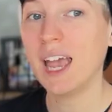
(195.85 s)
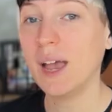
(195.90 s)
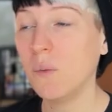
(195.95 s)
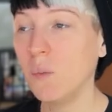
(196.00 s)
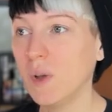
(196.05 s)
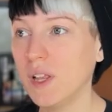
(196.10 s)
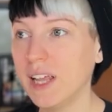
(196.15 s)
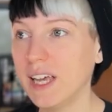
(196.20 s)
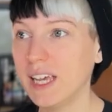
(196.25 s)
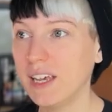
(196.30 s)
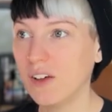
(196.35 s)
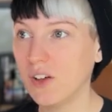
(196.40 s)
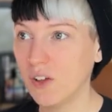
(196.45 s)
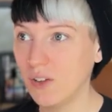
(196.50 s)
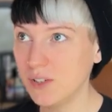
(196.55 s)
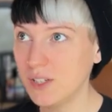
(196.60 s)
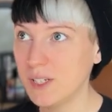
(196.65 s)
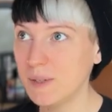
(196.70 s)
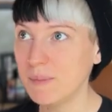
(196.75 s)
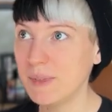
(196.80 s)
And will I
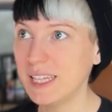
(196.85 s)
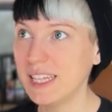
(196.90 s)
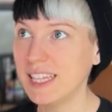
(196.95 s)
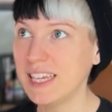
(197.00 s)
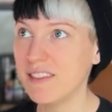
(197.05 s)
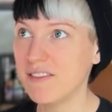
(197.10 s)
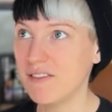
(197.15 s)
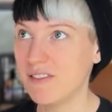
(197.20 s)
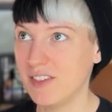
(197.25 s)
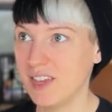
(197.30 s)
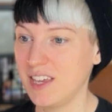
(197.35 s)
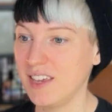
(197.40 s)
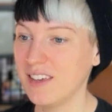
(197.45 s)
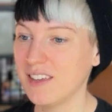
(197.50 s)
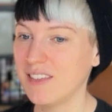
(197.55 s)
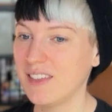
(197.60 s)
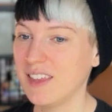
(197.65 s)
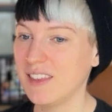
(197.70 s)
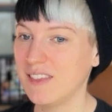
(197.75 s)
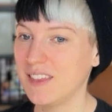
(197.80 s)
ultimately
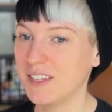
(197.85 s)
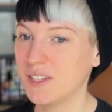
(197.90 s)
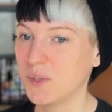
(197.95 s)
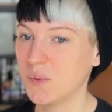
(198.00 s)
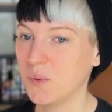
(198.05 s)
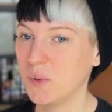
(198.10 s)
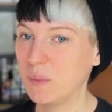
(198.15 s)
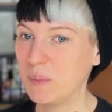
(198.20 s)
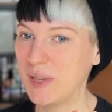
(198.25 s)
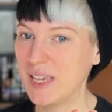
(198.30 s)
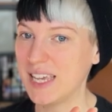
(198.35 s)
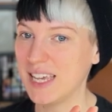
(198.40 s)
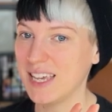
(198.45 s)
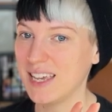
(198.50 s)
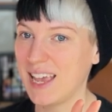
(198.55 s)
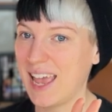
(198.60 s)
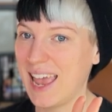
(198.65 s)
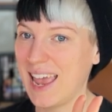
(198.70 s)
think that this will be